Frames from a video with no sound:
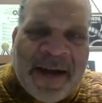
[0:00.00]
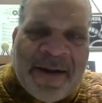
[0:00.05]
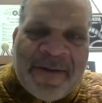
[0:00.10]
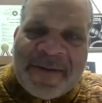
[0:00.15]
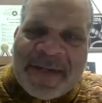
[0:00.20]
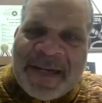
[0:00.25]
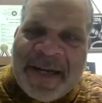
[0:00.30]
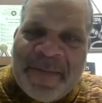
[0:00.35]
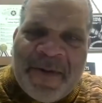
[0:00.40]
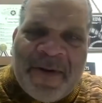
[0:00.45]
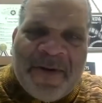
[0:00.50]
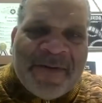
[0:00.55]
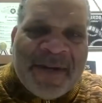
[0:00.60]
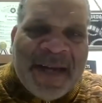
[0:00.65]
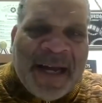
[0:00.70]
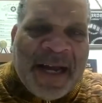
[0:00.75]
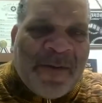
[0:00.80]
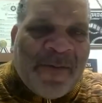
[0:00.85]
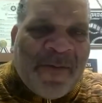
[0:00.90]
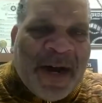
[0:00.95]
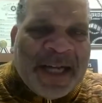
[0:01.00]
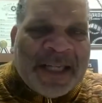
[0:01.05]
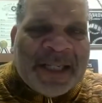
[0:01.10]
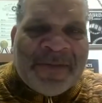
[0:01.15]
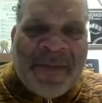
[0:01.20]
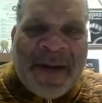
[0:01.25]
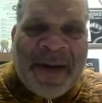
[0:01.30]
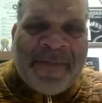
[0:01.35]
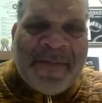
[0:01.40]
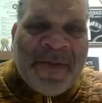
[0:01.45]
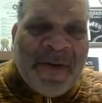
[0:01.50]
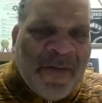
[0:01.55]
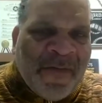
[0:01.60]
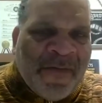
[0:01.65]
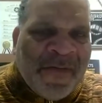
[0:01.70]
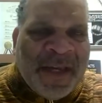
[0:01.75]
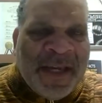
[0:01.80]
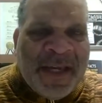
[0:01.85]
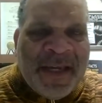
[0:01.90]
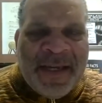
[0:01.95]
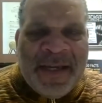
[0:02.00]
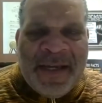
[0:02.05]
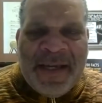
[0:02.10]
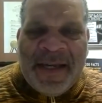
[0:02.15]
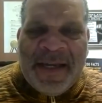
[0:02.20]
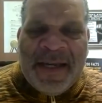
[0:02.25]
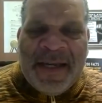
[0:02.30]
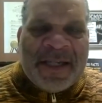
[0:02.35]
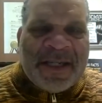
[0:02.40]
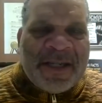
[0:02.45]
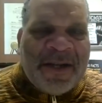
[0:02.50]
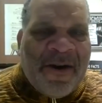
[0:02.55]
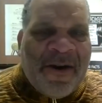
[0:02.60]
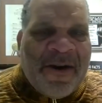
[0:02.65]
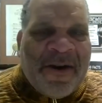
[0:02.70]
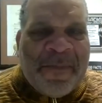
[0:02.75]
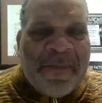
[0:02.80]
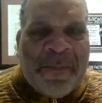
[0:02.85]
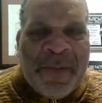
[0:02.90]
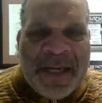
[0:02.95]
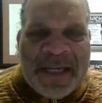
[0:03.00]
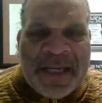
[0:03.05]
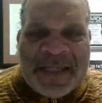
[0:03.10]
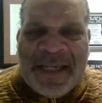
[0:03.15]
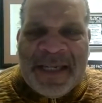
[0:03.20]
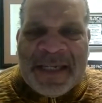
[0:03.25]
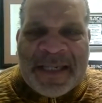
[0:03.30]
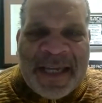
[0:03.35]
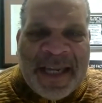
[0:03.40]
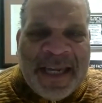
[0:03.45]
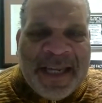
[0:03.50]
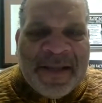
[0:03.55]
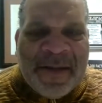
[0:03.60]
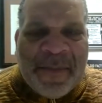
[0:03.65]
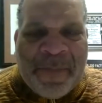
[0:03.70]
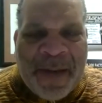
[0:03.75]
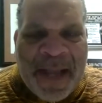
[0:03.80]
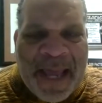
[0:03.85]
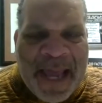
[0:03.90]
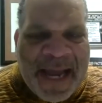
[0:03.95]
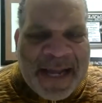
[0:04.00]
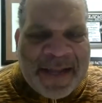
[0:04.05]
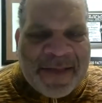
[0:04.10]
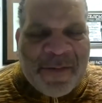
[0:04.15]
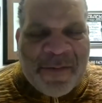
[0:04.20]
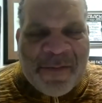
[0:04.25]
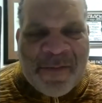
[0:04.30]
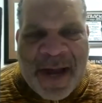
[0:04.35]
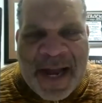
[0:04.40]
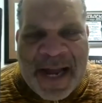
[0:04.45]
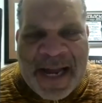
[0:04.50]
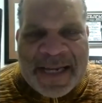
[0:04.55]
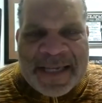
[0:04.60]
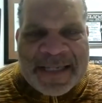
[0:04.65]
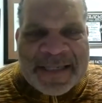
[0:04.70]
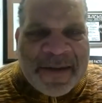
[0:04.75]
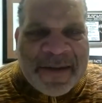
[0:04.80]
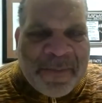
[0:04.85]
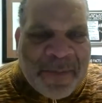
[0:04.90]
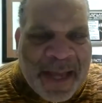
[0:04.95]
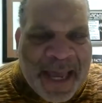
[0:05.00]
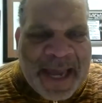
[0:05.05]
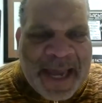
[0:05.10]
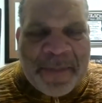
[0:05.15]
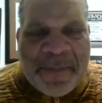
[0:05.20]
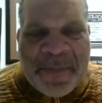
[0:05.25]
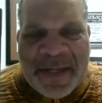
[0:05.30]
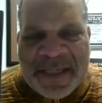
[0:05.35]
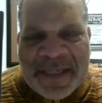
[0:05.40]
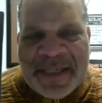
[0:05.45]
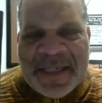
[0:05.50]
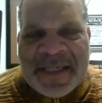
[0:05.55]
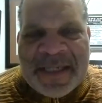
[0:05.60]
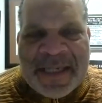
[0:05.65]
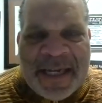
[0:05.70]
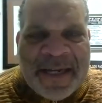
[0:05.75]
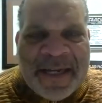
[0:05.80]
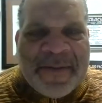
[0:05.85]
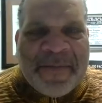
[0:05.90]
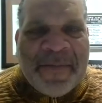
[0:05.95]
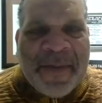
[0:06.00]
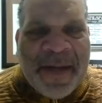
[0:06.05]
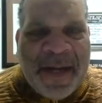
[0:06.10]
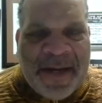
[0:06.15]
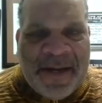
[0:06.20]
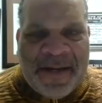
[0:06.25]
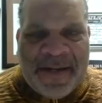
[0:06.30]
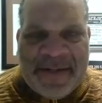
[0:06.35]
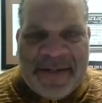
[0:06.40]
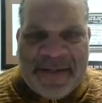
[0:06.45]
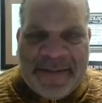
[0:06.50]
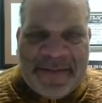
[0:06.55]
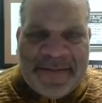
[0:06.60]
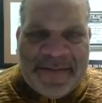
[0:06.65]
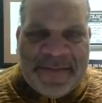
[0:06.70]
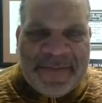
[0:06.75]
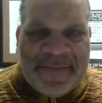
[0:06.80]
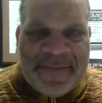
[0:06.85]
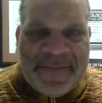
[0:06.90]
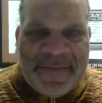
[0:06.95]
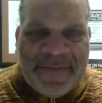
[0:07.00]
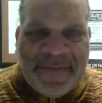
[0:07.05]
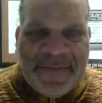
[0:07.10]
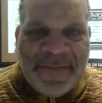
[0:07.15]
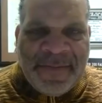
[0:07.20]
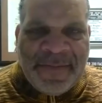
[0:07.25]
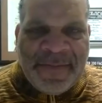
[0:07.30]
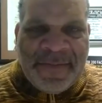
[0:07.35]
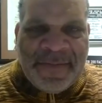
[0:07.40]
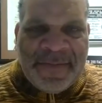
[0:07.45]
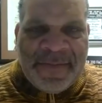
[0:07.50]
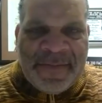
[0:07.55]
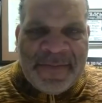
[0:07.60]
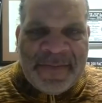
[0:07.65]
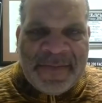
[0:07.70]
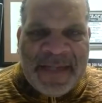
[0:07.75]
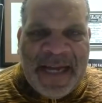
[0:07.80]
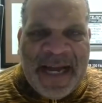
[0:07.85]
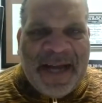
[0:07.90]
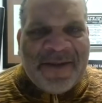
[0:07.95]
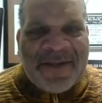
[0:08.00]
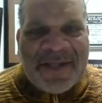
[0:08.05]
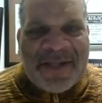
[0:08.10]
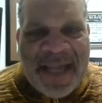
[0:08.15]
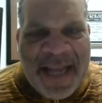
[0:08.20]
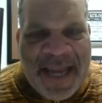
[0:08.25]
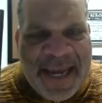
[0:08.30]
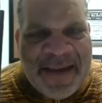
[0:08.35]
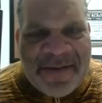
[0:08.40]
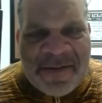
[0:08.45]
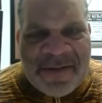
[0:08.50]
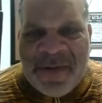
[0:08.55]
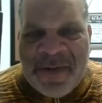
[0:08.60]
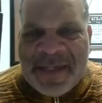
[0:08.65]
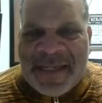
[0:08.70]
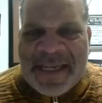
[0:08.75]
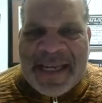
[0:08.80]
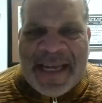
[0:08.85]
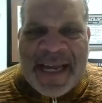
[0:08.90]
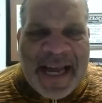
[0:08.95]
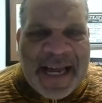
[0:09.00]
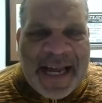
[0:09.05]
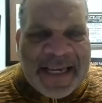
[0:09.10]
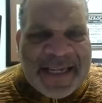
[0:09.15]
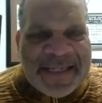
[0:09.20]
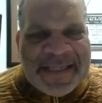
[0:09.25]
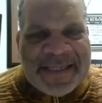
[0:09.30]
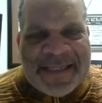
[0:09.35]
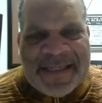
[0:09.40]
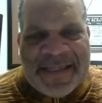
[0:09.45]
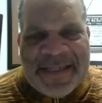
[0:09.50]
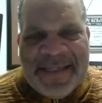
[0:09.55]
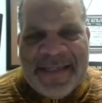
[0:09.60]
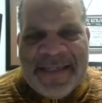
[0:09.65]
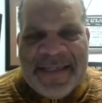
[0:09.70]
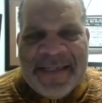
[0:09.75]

out. Come on now, watch my movie. It's called Business in the Black, The Rise of Black Business in America. How slaves went to college,